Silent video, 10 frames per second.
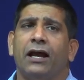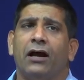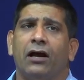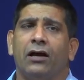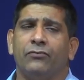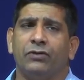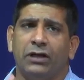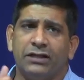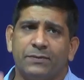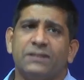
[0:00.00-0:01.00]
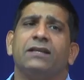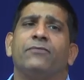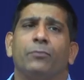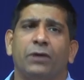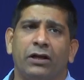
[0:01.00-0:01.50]
Especially
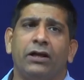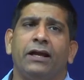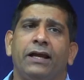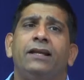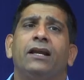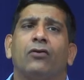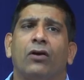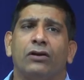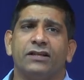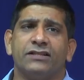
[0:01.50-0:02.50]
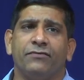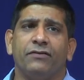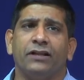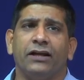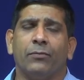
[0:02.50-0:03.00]
from an Indian context, if
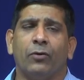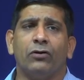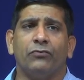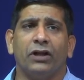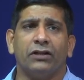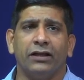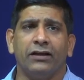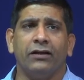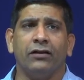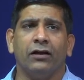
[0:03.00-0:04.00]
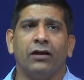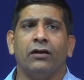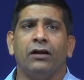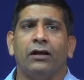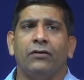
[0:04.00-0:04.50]
you think about, we are thinking
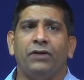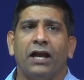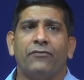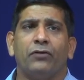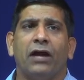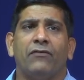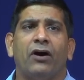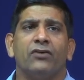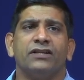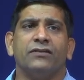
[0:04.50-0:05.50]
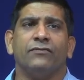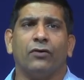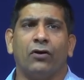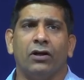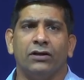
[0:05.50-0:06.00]
we have to have housing
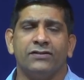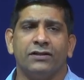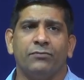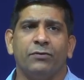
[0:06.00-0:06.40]
for all, isn't it?